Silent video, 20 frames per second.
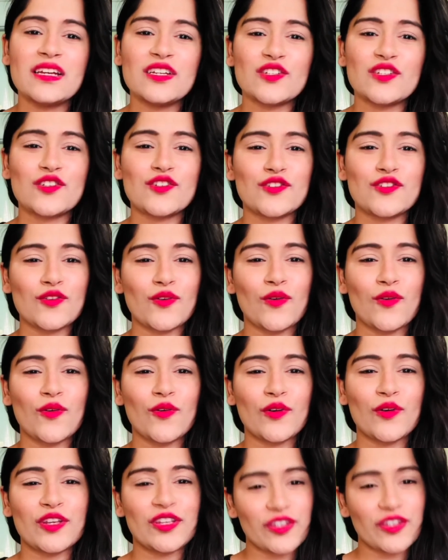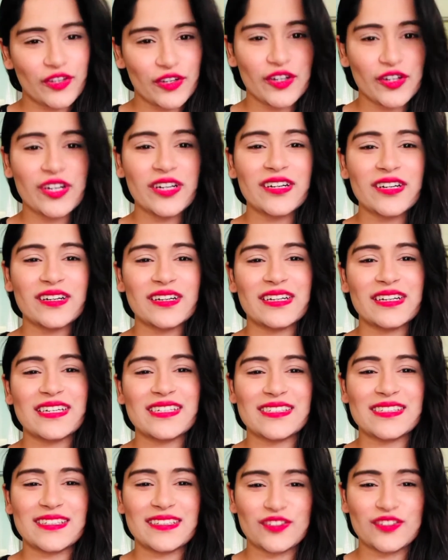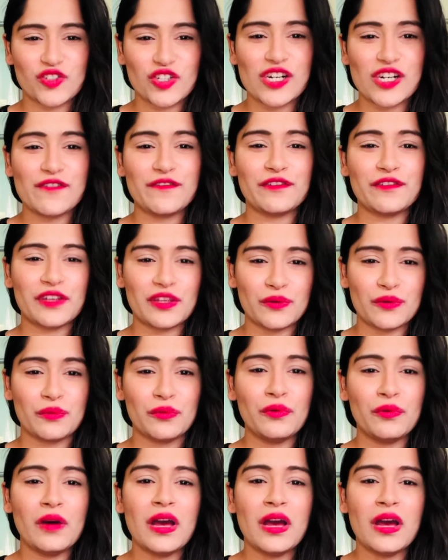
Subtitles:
so here is the drill for you